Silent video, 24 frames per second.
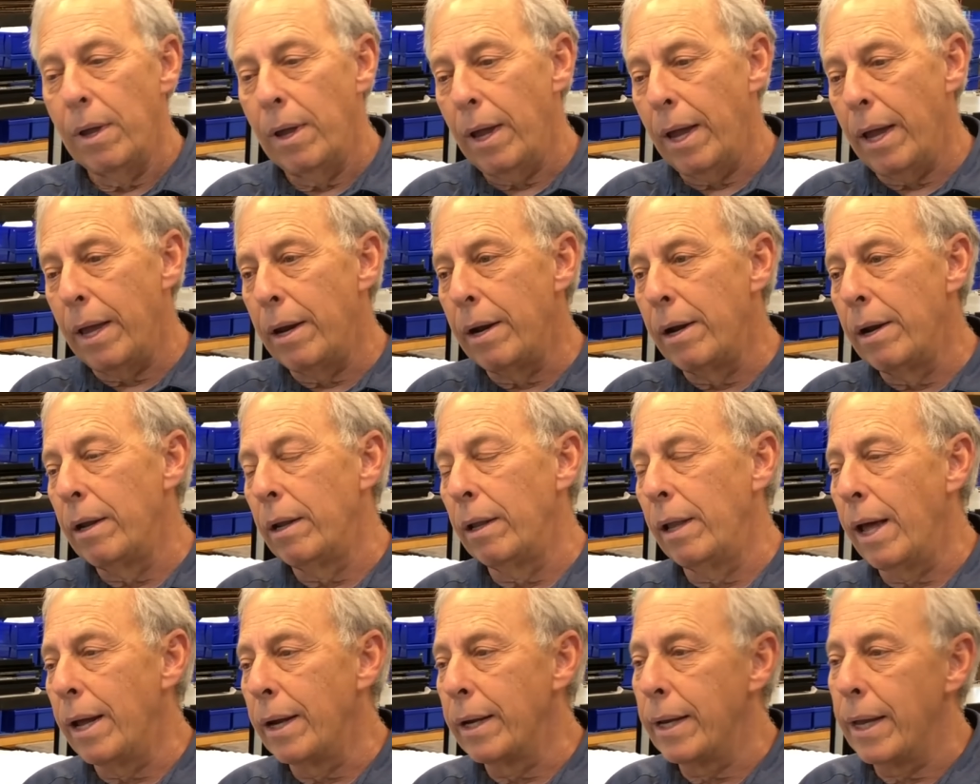And in a
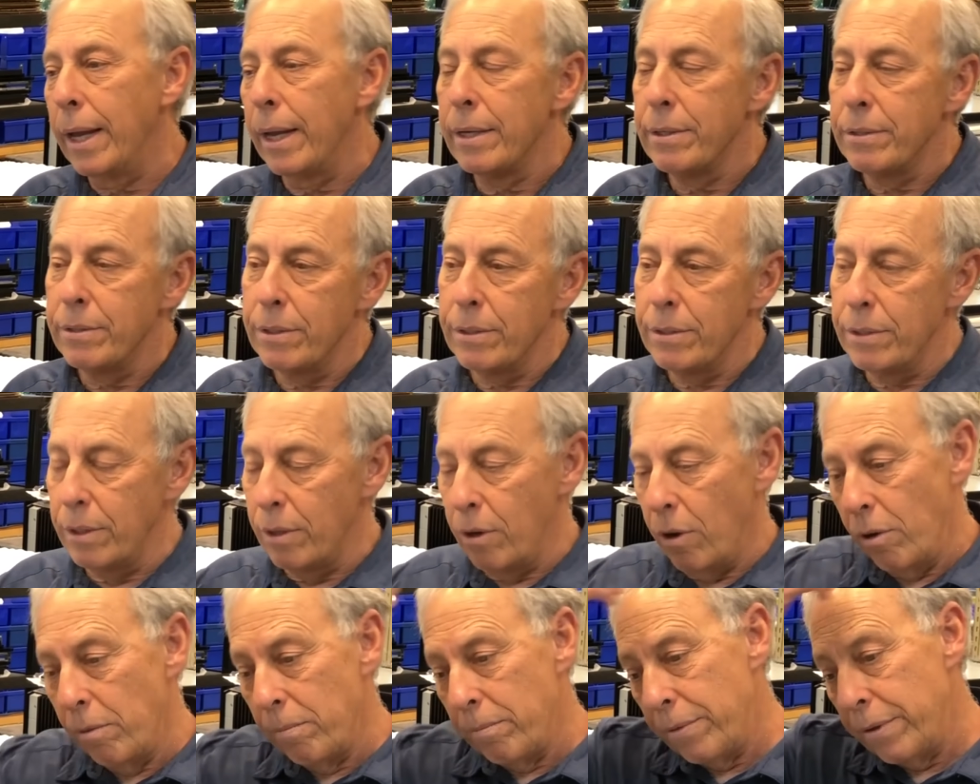lot of cases, in
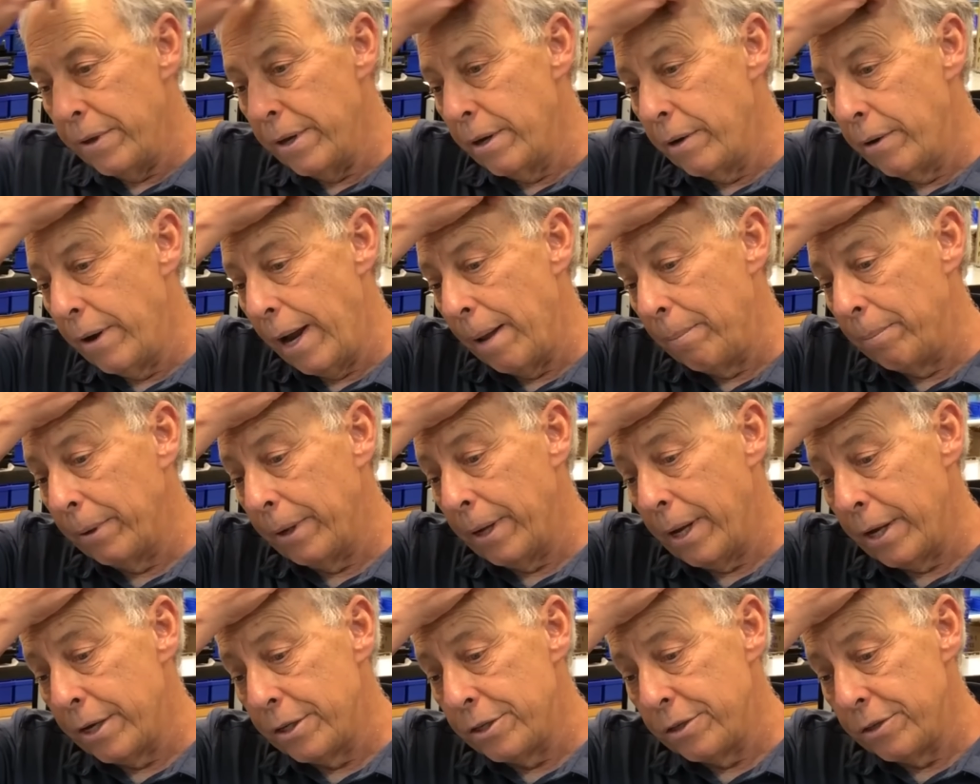home theater
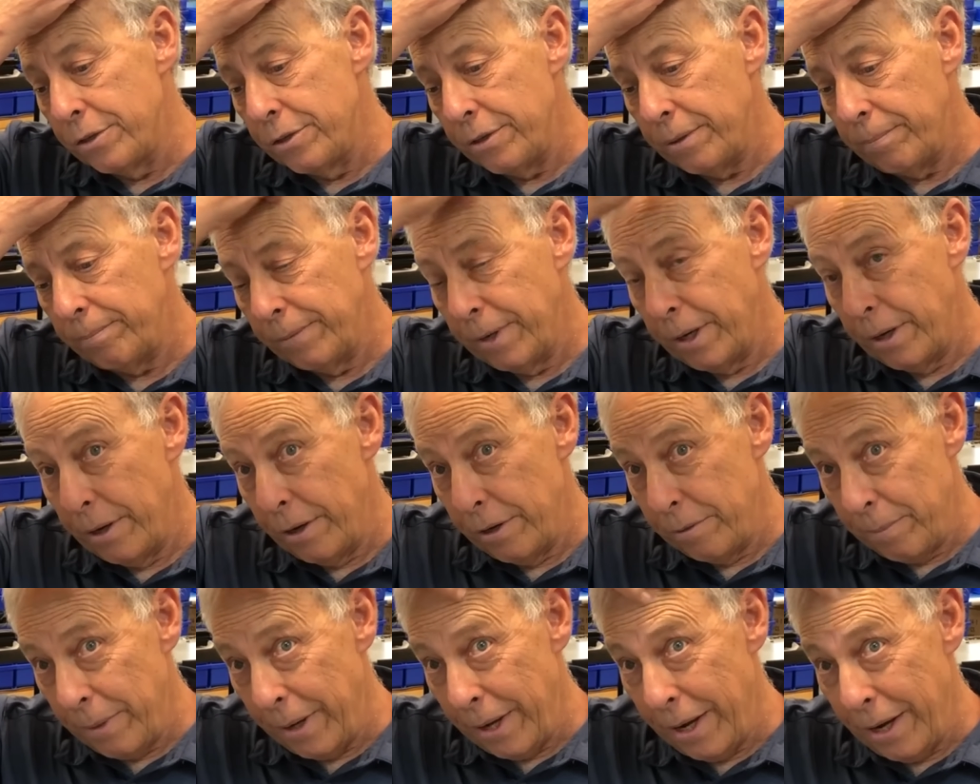applications, there it
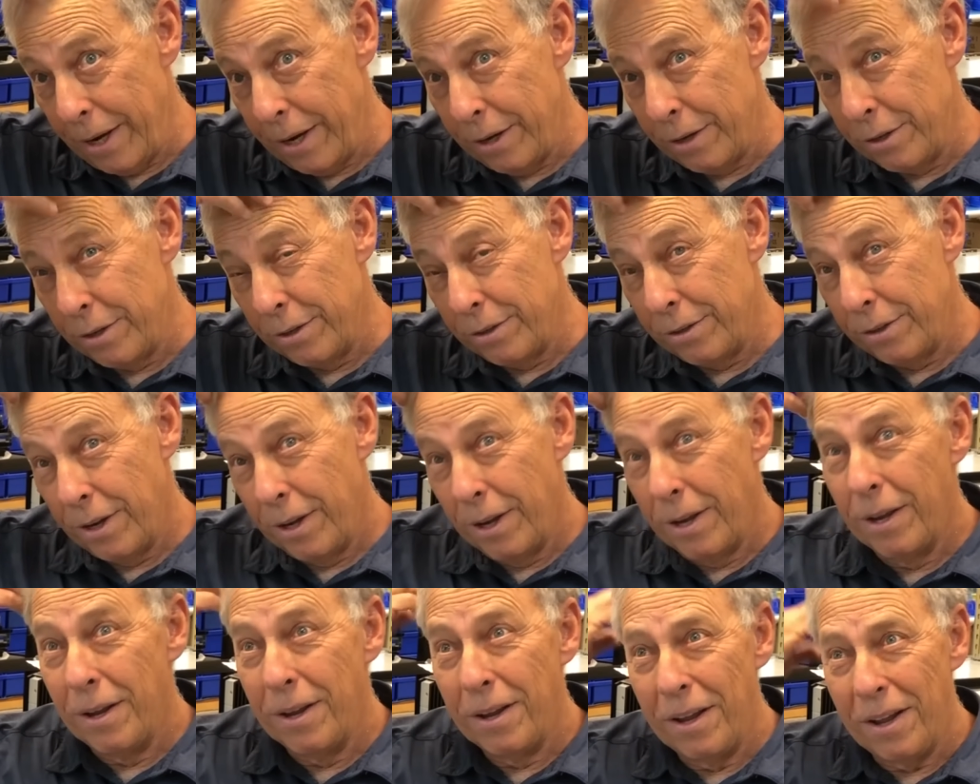is, my head itches,
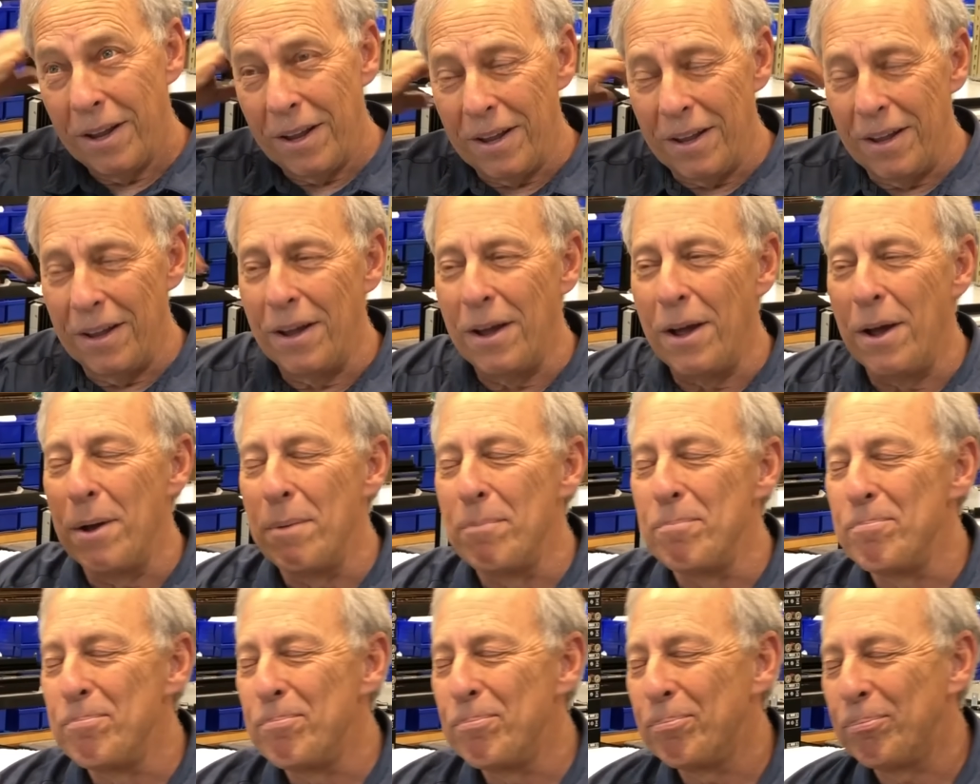
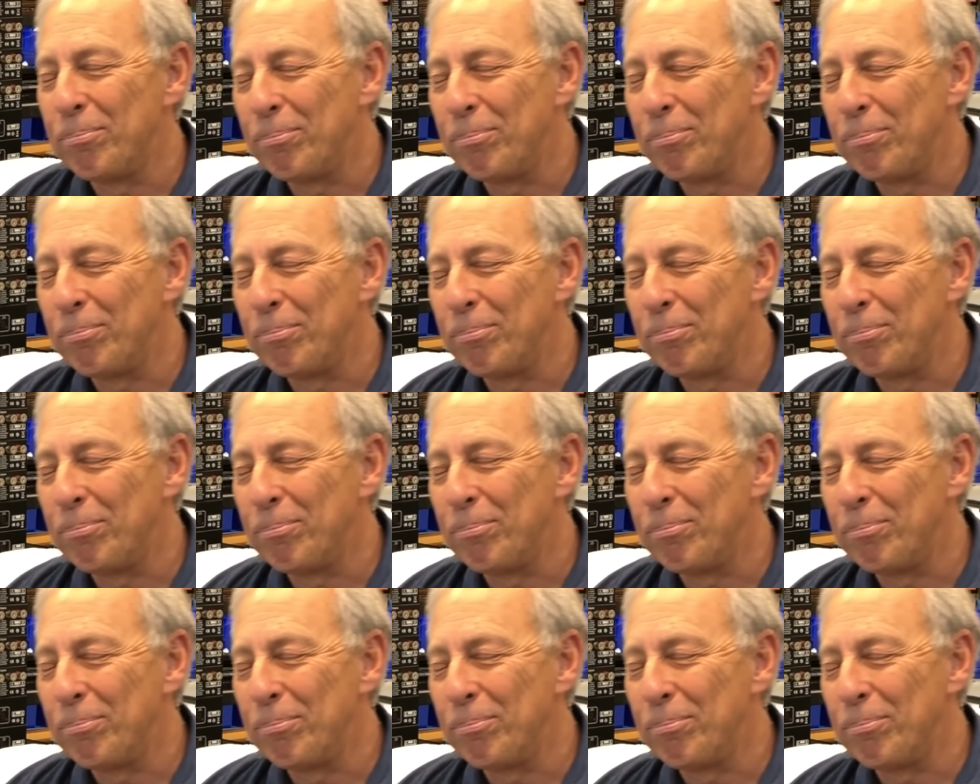um,